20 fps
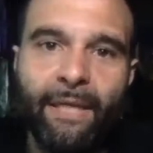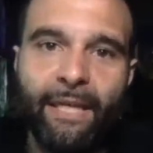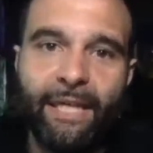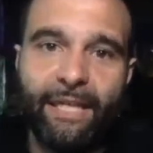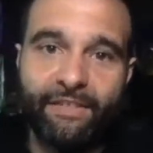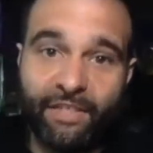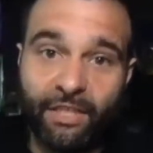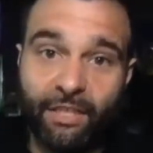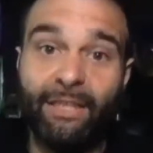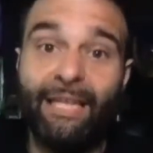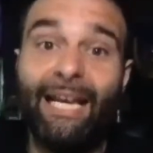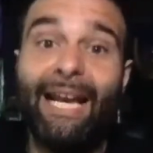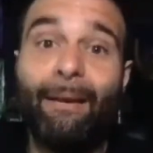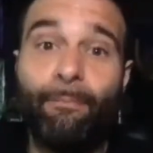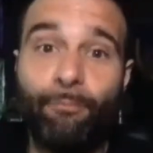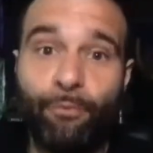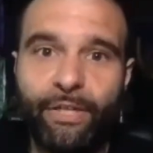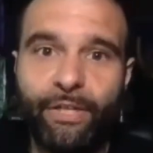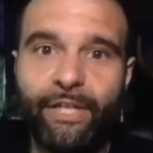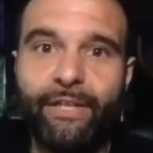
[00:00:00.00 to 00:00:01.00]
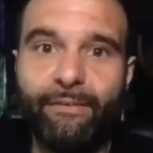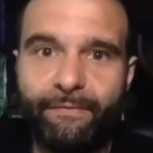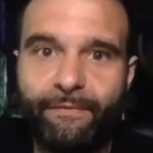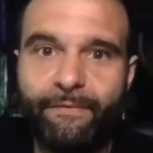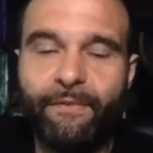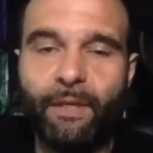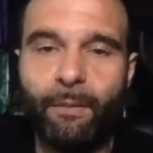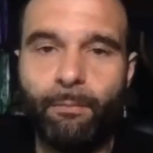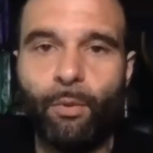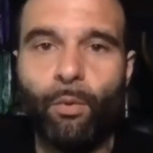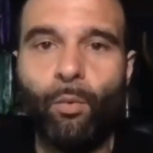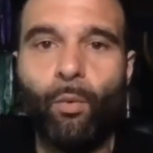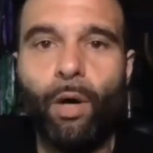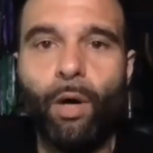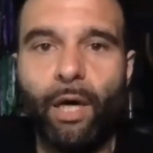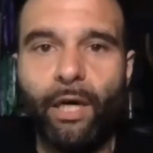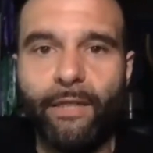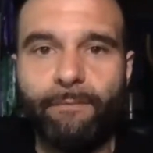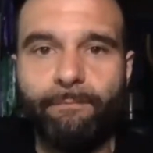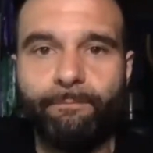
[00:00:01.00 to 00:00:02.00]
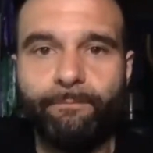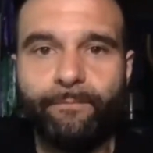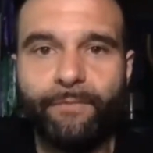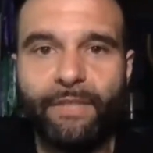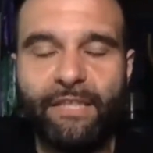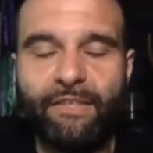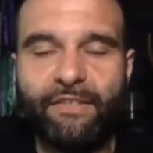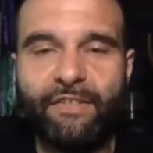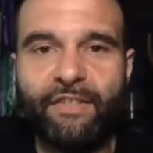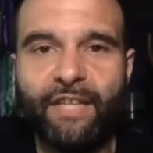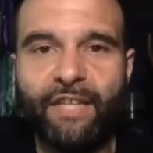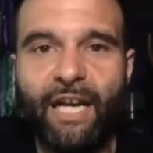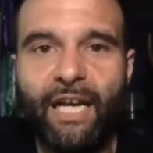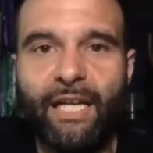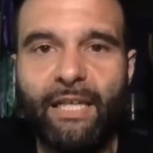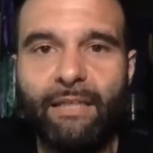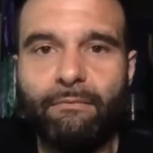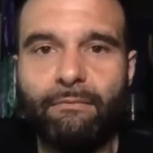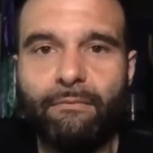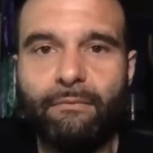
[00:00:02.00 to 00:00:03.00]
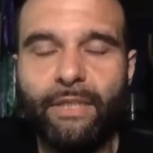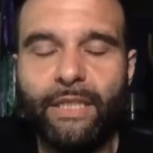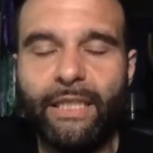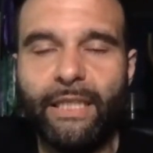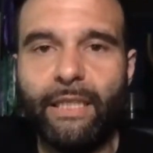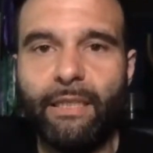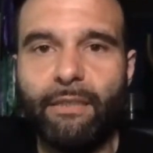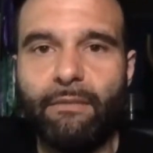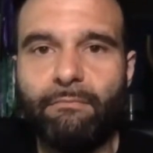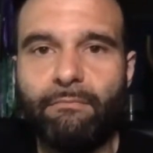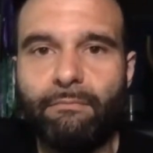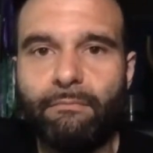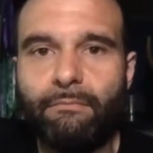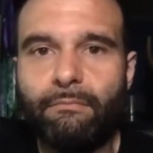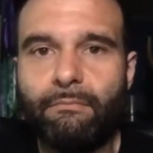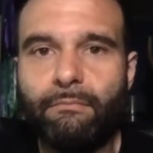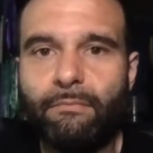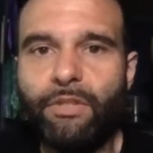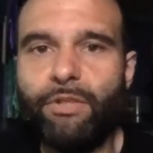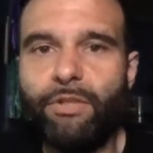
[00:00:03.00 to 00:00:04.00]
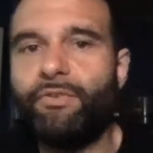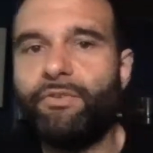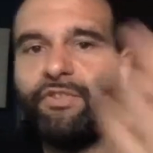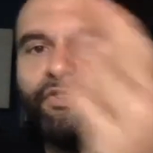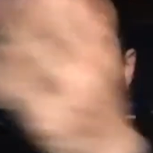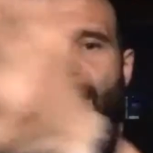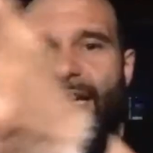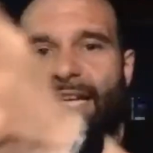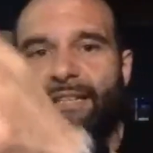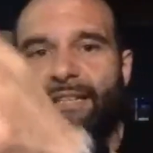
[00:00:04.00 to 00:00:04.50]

collaborative, number one. It's not, you stand